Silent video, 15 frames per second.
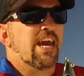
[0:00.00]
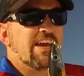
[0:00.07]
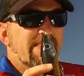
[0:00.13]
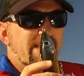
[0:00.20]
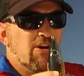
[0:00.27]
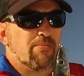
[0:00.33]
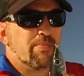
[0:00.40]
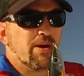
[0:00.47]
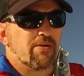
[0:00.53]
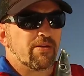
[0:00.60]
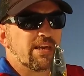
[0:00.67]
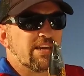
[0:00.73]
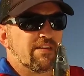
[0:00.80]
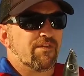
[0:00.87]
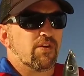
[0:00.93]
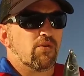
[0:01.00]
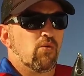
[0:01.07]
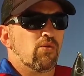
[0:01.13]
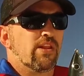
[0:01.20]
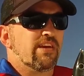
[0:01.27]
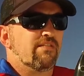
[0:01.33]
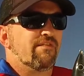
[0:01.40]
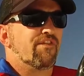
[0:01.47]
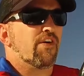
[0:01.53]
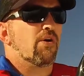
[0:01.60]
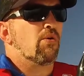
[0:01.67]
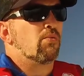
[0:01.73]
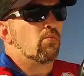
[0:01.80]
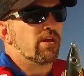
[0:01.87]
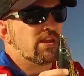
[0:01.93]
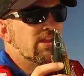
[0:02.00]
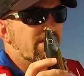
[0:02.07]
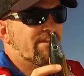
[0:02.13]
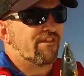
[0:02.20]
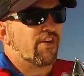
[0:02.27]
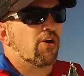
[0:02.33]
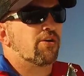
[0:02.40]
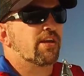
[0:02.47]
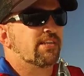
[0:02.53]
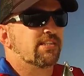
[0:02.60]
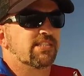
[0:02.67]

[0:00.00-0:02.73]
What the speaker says: and they'll be able to give you all the info on whether they're floating and